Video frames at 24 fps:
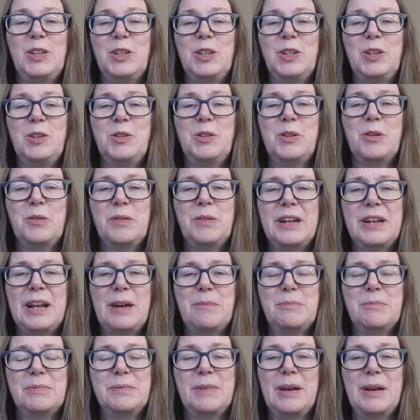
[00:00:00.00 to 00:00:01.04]
know that
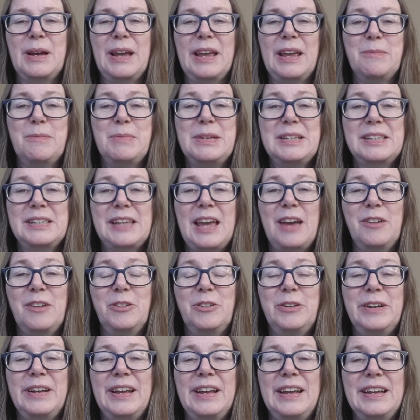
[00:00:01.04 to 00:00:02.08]
I can be
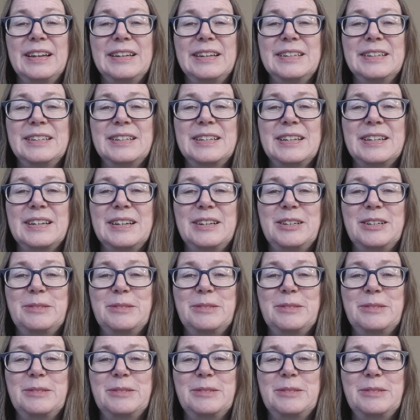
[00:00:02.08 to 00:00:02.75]
scattered, and